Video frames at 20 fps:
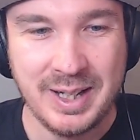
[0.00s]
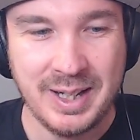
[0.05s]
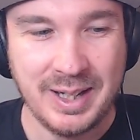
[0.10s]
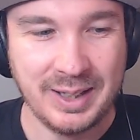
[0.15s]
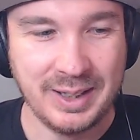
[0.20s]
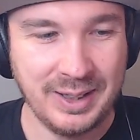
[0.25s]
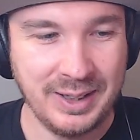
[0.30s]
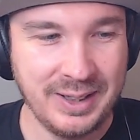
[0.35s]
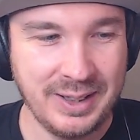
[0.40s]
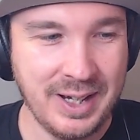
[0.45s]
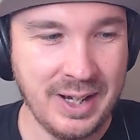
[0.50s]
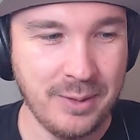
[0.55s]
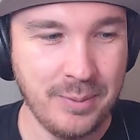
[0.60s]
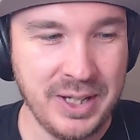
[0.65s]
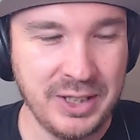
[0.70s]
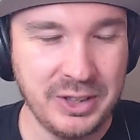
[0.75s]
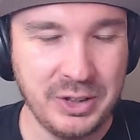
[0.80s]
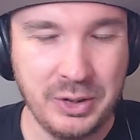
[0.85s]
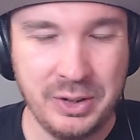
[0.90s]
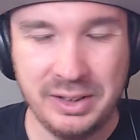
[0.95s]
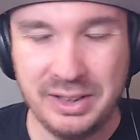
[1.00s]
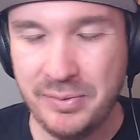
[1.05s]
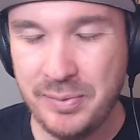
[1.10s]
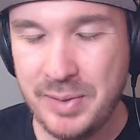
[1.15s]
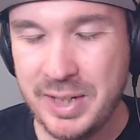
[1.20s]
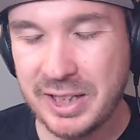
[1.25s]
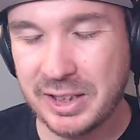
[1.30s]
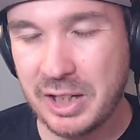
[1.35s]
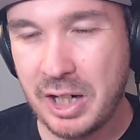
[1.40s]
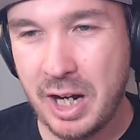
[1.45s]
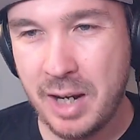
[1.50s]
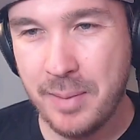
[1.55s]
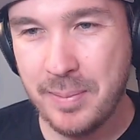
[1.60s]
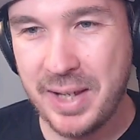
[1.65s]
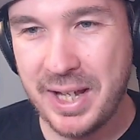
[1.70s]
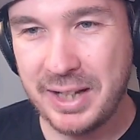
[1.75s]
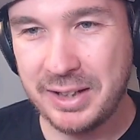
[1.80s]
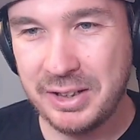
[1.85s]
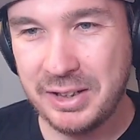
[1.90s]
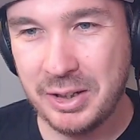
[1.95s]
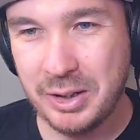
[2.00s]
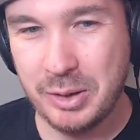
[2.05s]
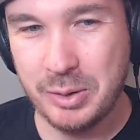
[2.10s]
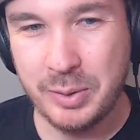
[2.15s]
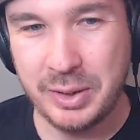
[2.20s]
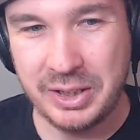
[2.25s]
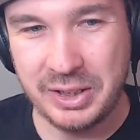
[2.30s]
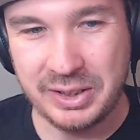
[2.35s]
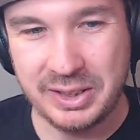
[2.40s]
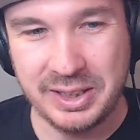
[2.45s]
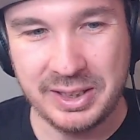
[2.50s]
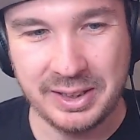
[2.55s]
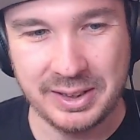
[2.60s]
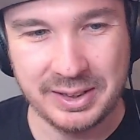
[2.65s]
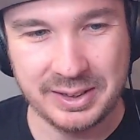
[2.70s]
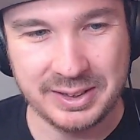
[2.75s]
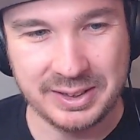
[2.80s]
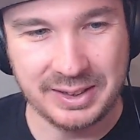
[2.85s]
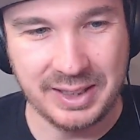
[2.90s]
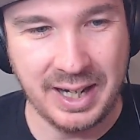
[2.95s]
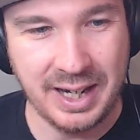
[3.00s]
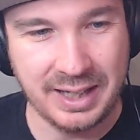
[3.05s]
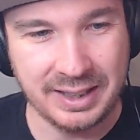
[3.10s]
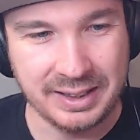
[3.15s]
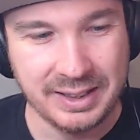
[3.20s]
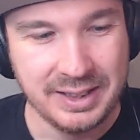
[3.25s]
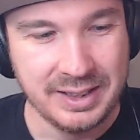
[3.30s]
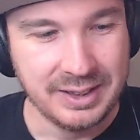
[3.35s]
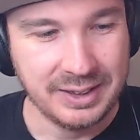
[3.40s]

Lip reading: Now make sure you leave me a comment. You know, what do you think of this deck?